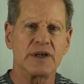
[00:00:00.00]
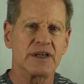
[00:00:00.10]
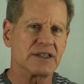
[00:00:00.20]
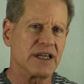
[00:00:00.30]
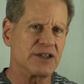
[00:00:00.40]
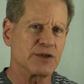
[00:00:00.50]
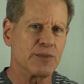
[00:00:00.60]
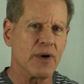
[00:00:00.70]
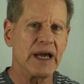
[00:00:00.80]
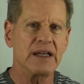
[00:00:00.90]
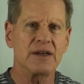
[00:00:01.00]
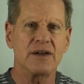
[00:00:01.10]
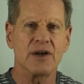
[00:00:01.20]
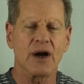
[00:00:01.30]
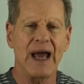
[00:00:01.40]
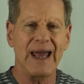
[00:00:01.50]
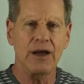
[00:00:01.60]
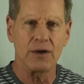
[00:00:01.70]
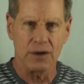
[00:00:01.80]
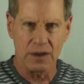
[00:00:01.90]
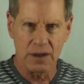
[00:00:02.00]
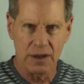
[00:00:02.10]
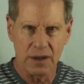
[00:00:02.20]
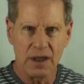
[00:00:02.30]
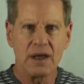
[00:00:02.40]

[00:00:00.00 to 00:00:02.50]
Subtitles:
because they sprained their ankle